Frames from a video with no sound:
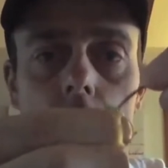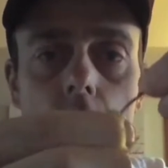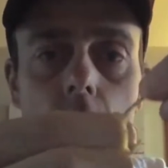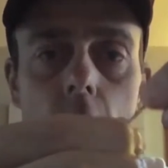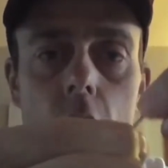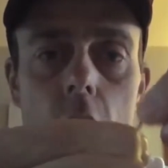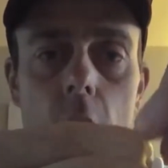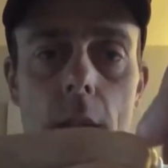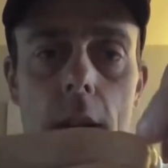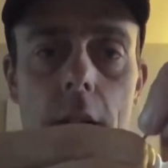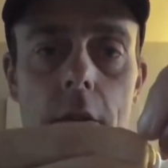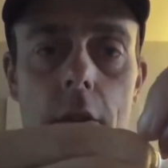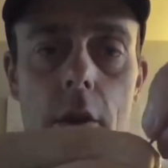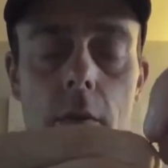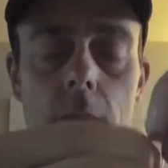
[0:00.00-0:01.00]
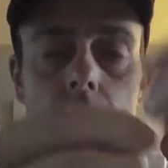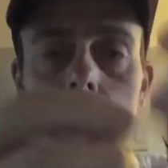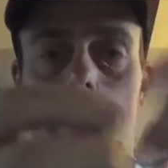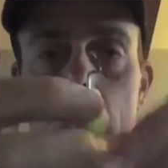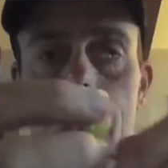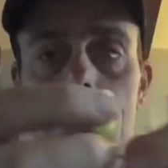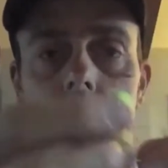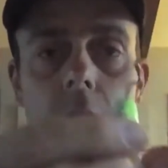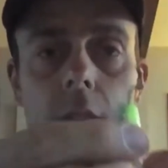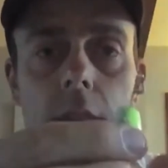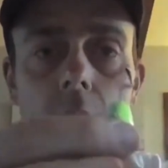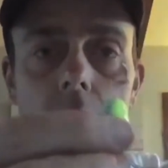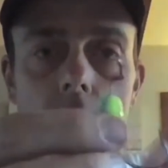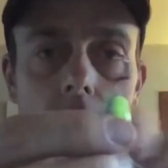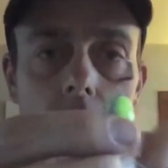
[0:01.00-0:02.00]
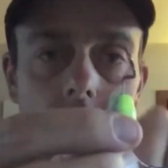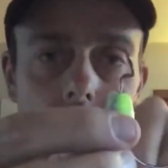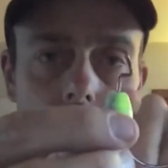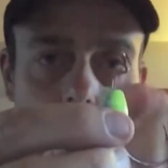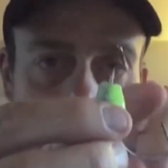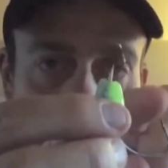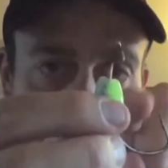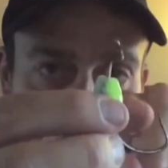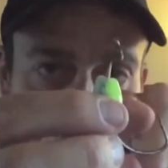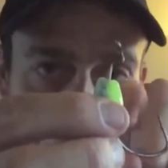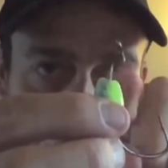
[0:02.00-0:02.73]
hook all the way through. As you can see there, you've got